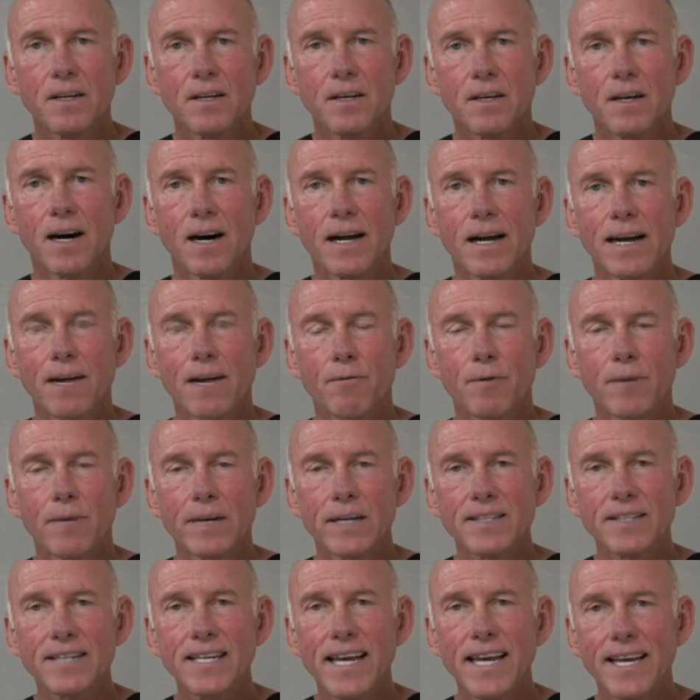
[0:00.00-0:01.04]

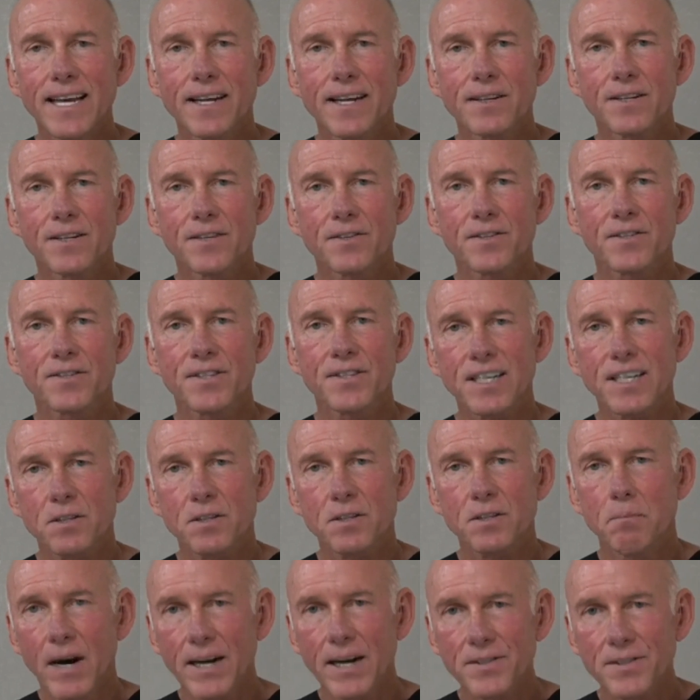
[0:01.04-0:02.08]
every 10 to
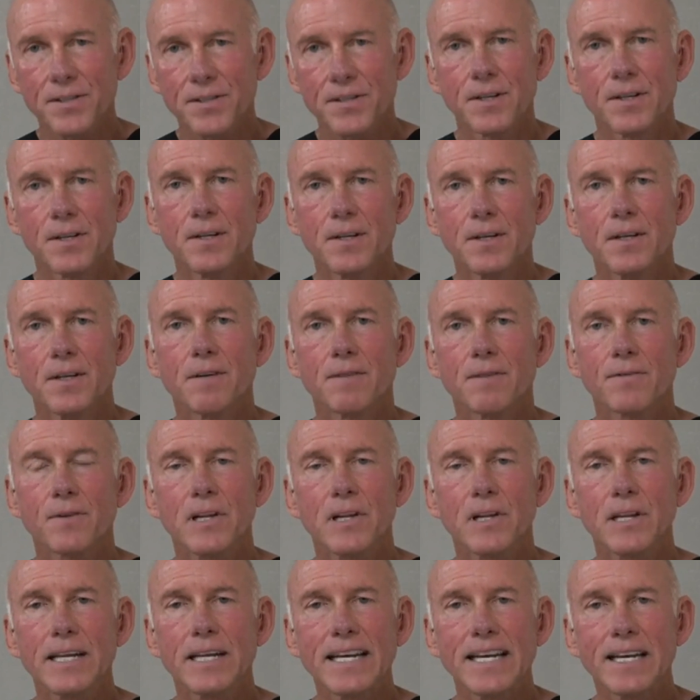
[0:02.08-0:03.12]
6 months
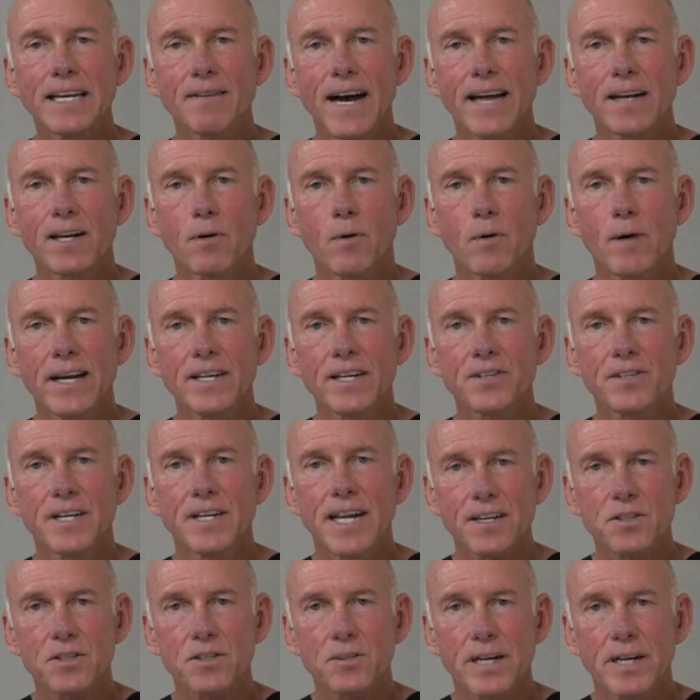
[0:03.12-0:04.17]
for cleaning,
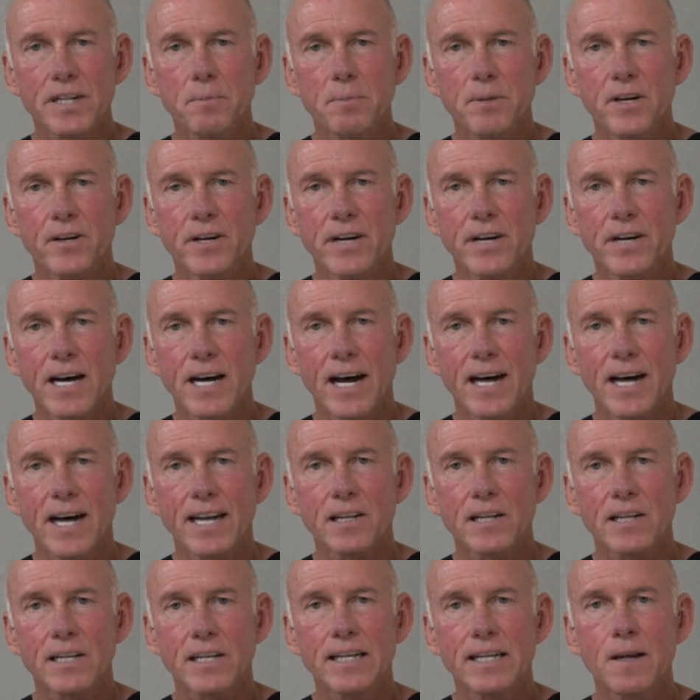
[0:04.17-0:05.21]
evaluation, x-rays
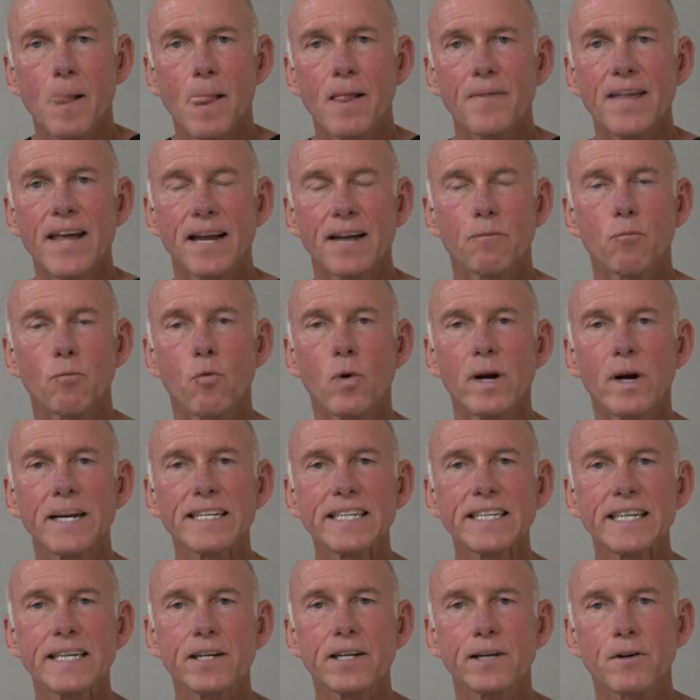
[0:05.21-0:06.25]
periodically. That
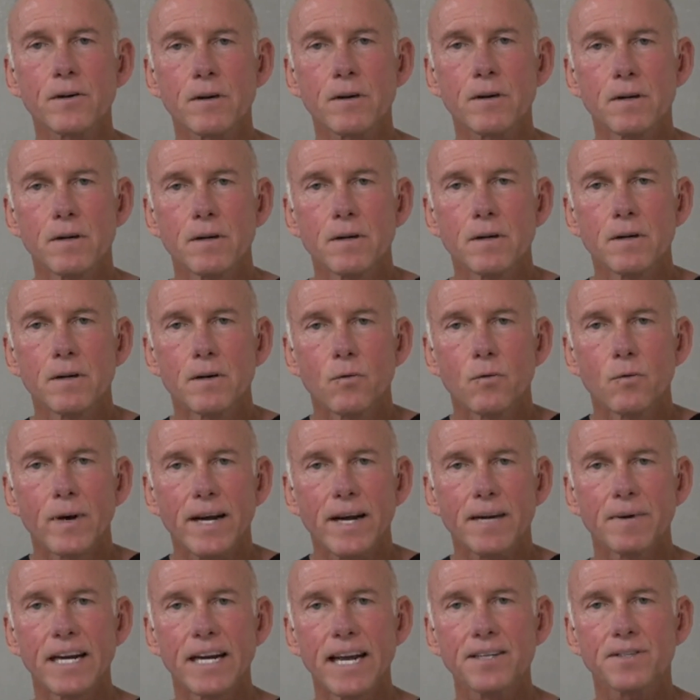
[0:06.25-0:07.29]
1 year
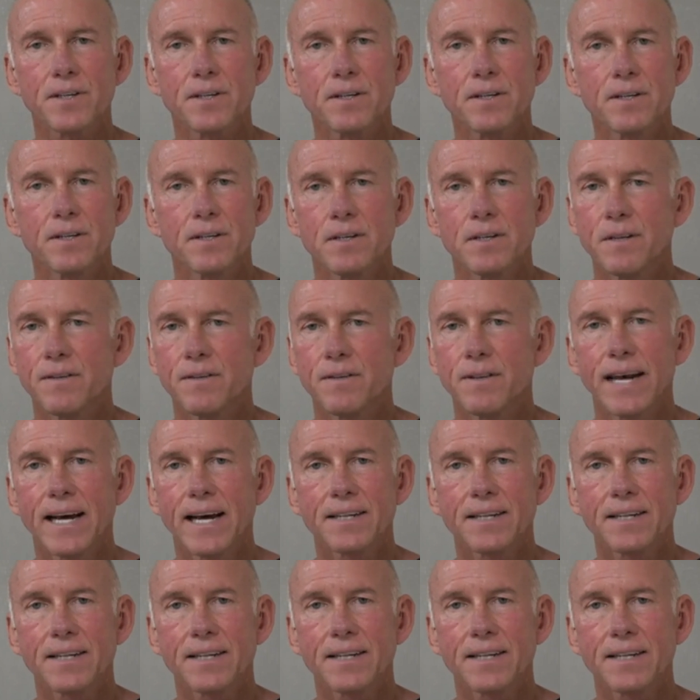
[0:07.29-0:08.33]
recommendation,
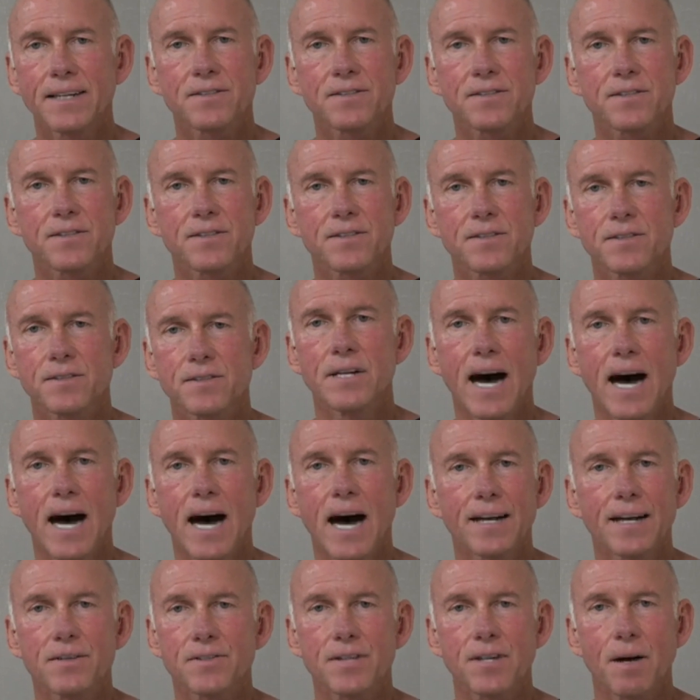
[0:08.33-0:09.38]
that's
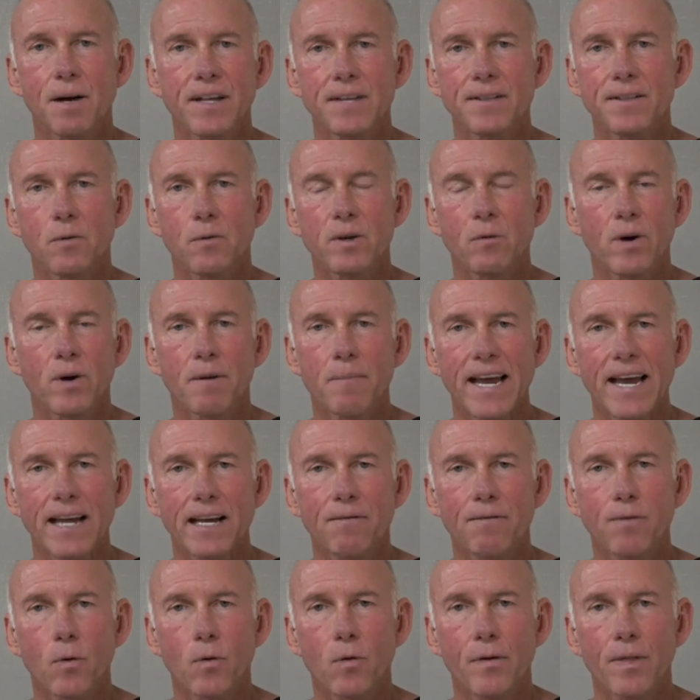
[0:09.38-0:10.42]
not something that we
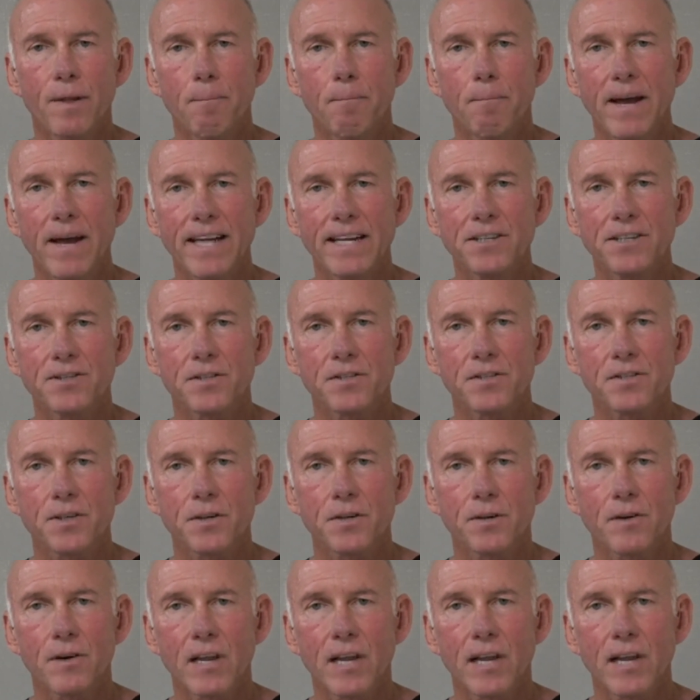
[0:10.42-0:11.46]
want to make for the
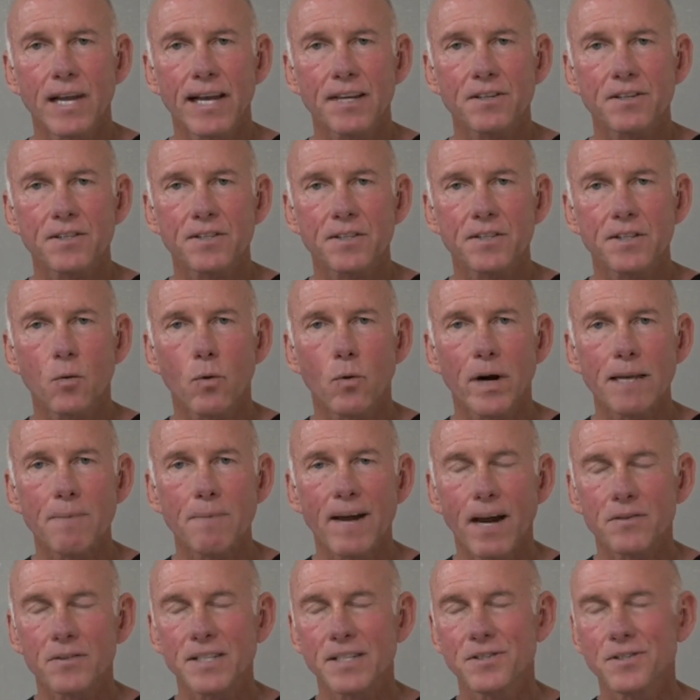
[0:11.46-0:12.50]
patients that are less than
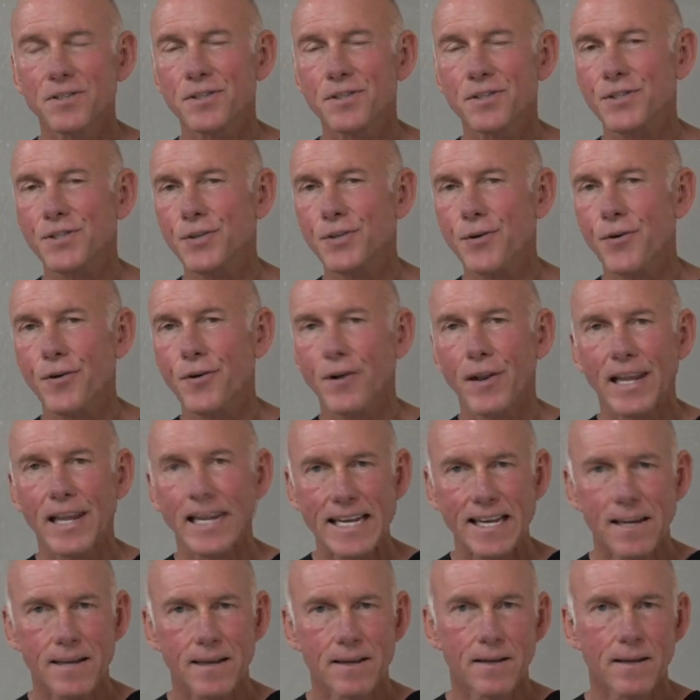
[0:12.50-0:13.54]
20 pounds, and
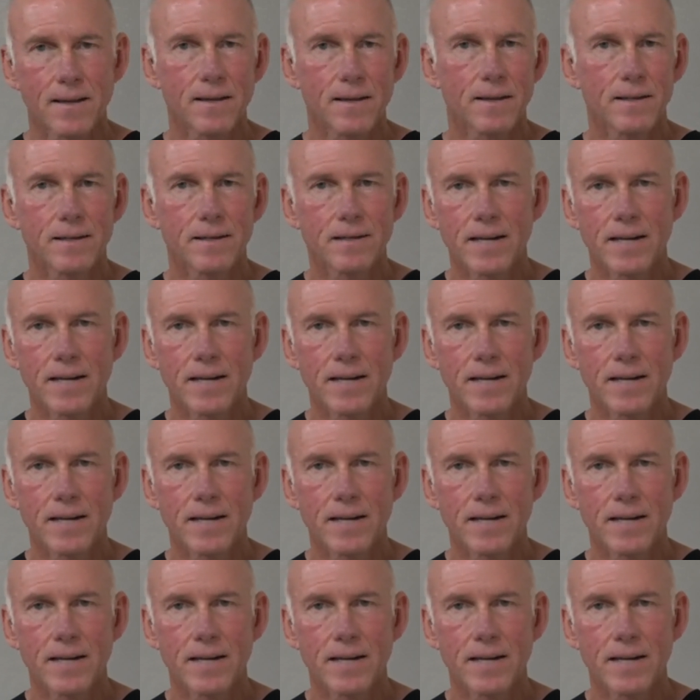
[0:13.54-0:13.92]
certainly